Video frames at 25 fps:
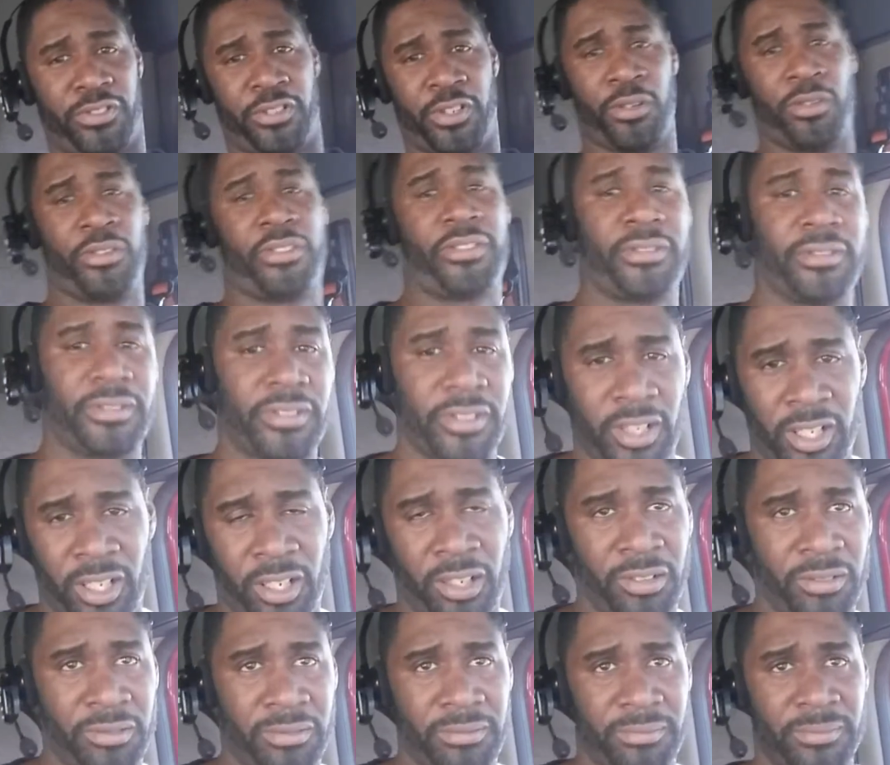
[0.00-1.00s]
do
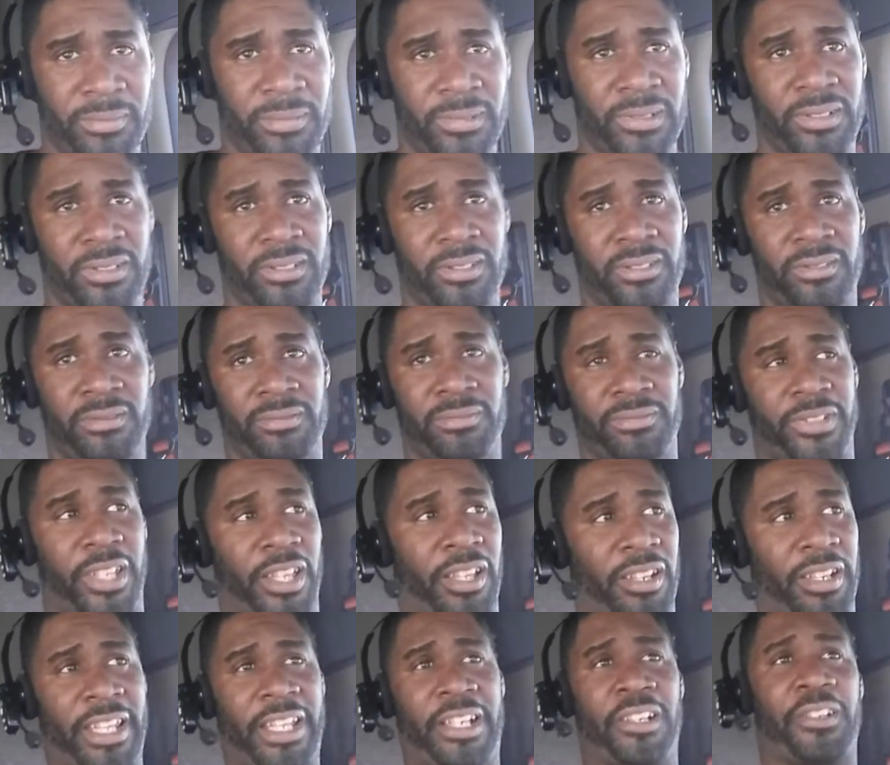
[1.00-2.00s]

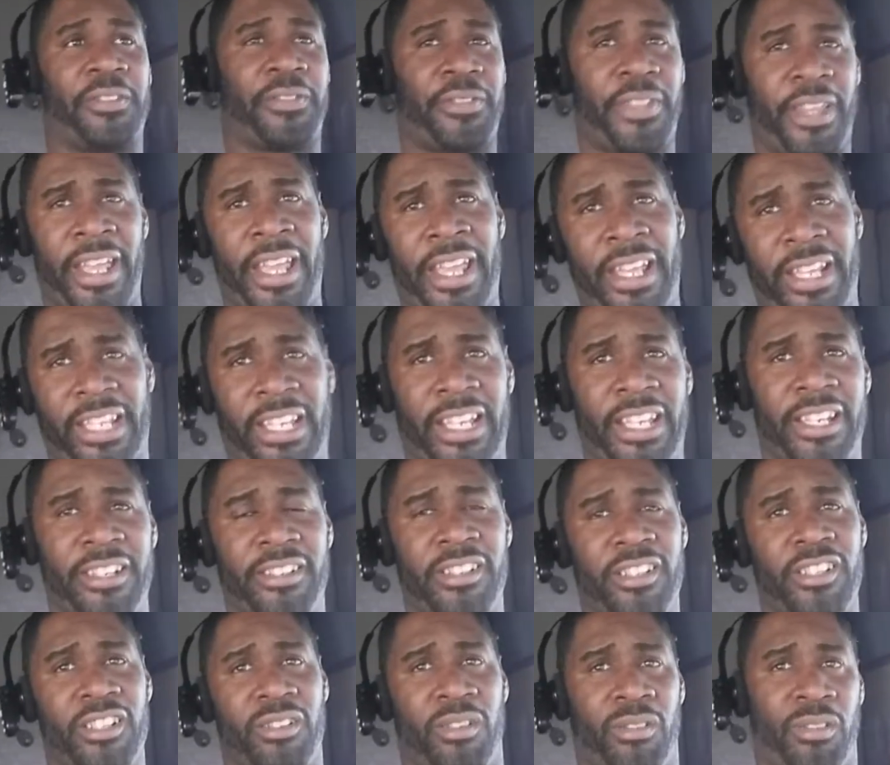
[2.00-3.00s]
the illegal thing
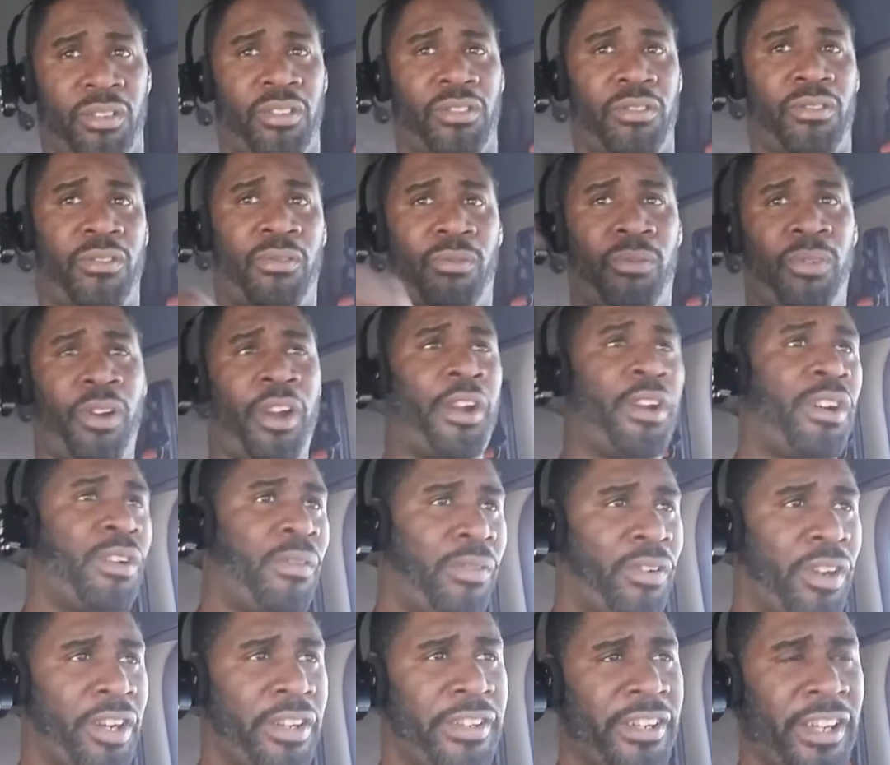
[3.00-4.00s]
and run
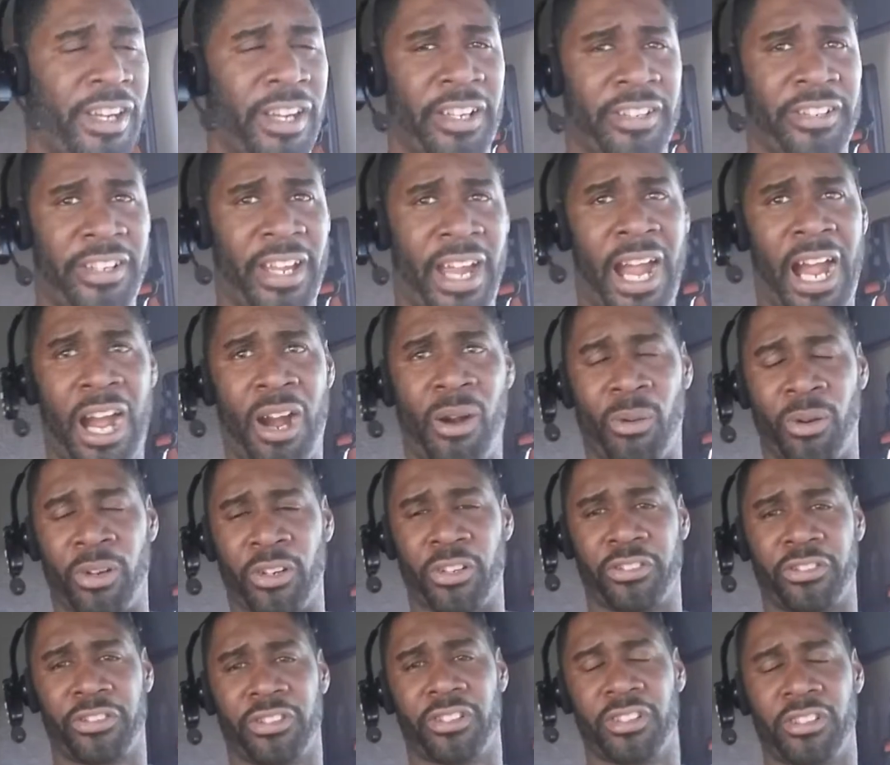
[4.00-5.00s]
over on your
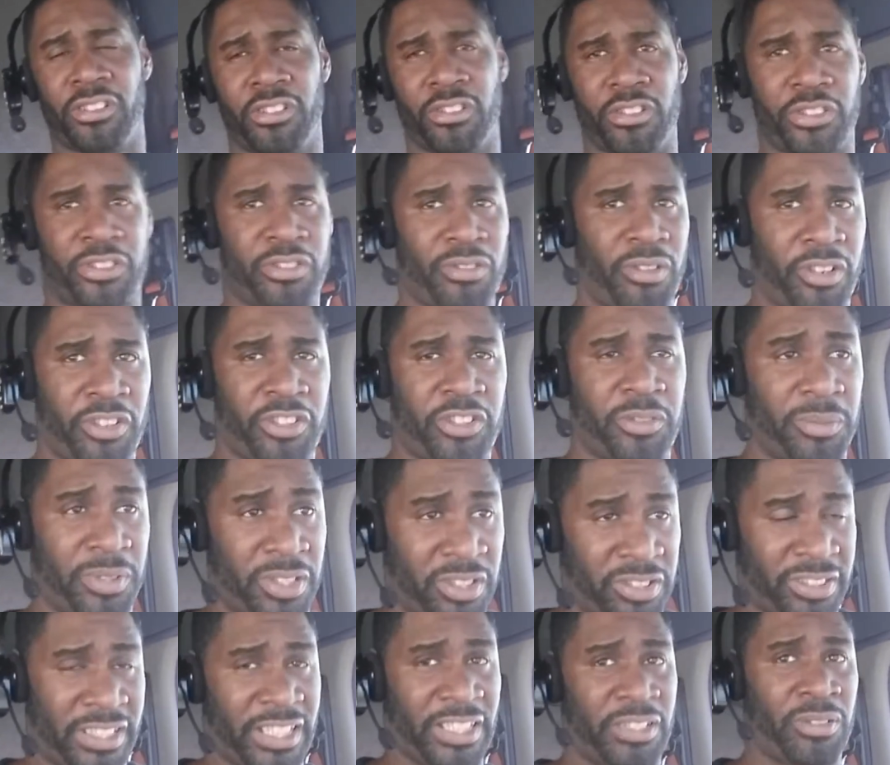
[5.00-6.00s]
hours, sort of,
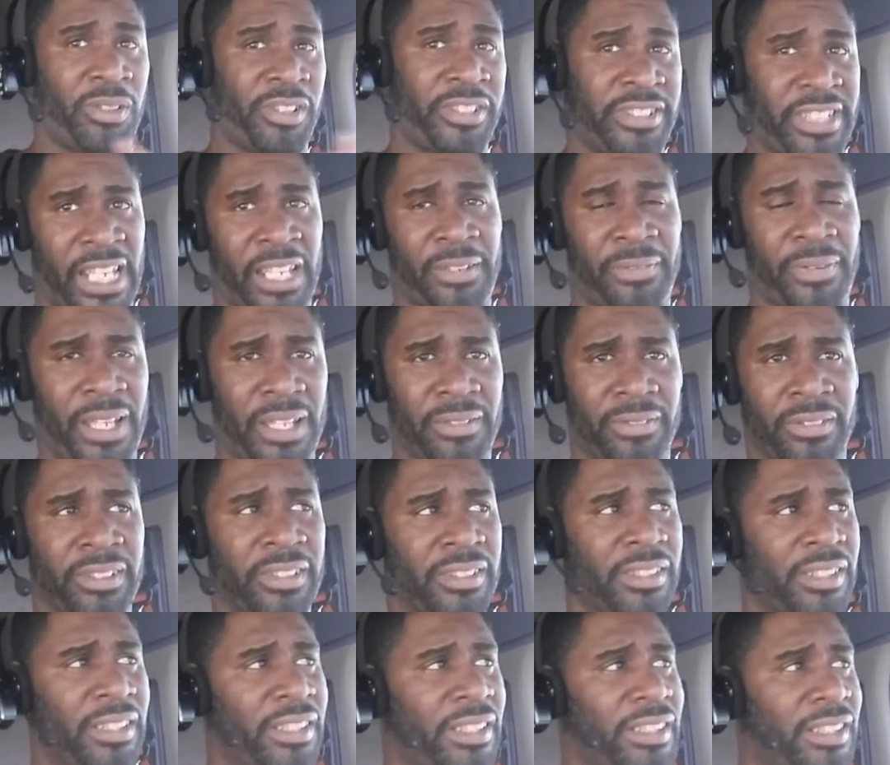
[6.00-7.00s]
just to get to a safe
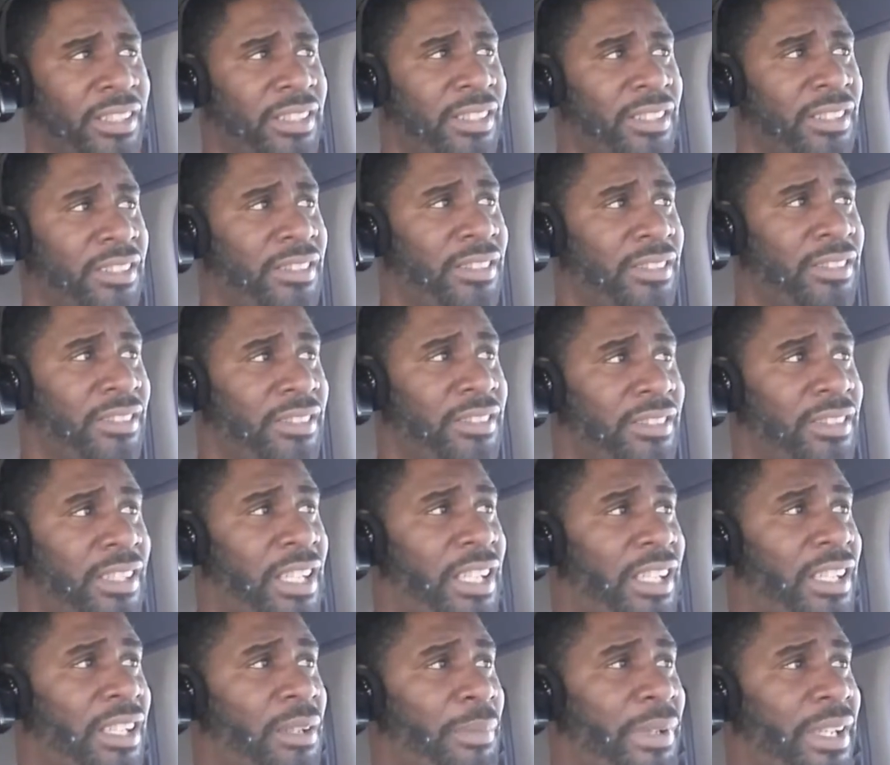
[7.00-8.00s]
haven.
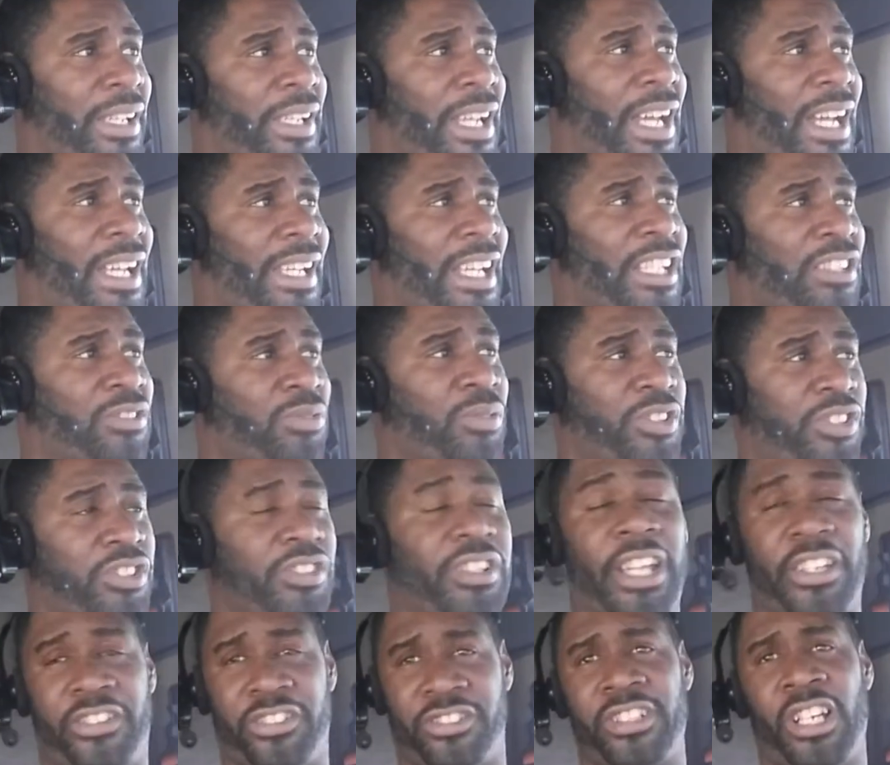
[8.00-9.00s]
I mean, that's what
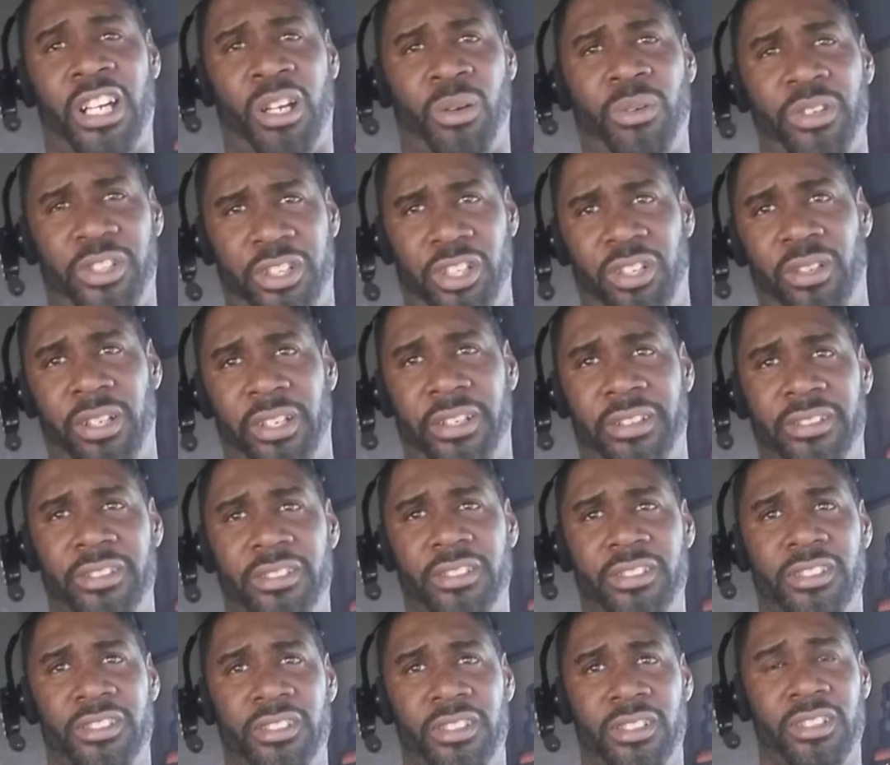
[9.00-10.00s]
you get stuck with doing.
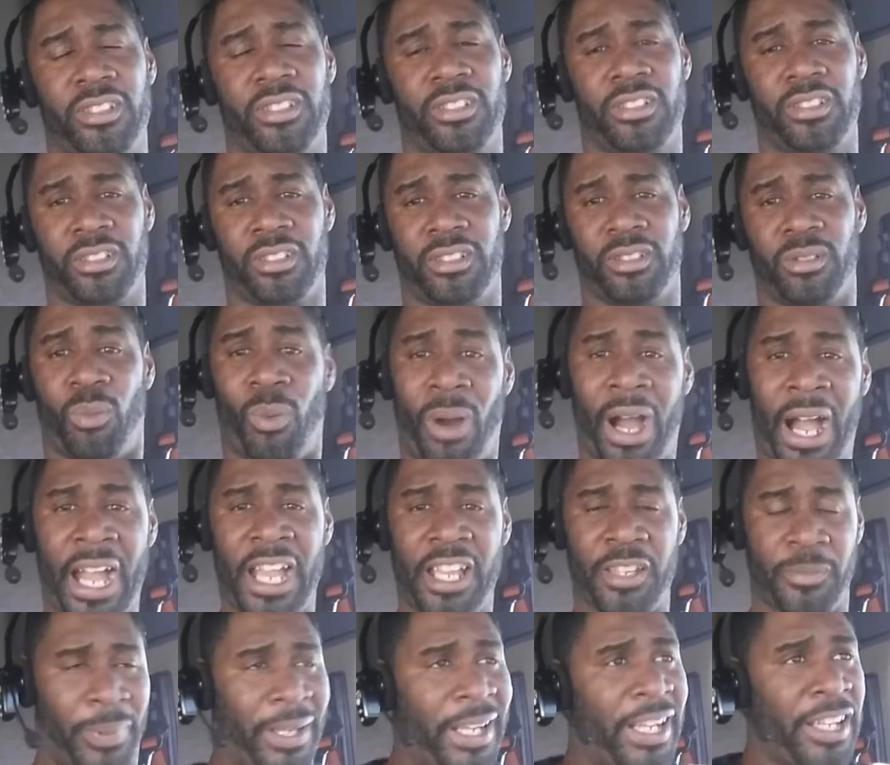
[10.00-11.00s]

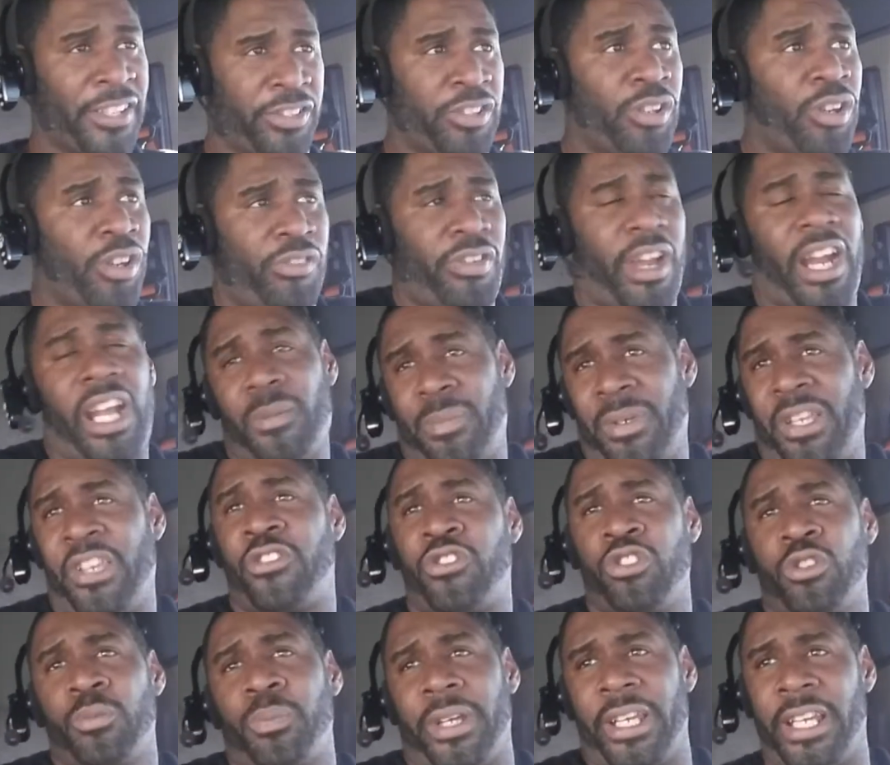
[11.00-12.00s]
Why? Because you were trying to be a
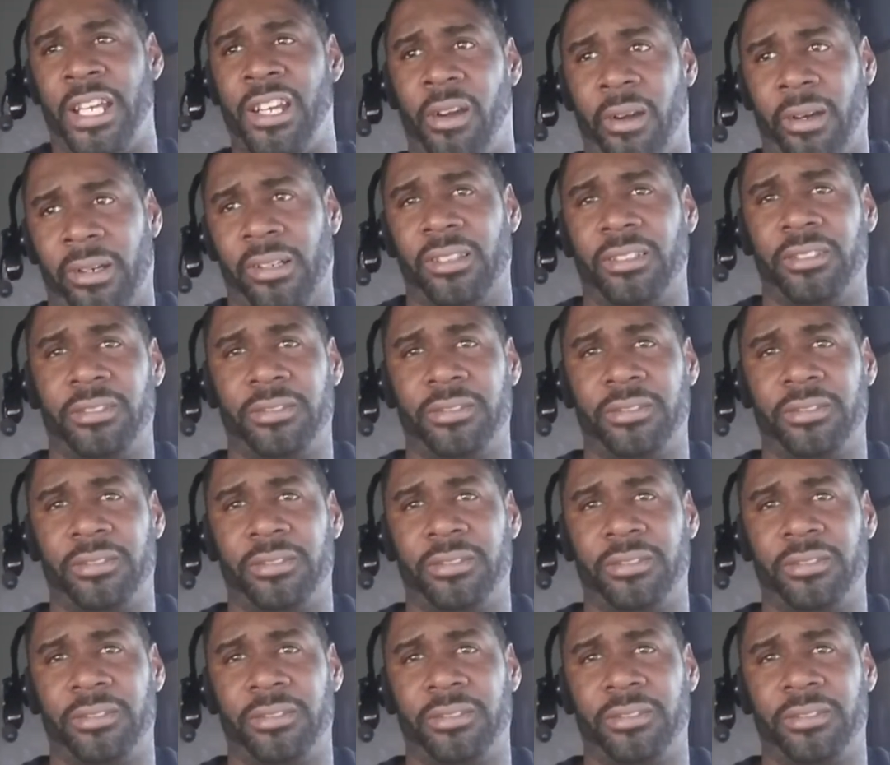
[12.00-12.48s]
superhero.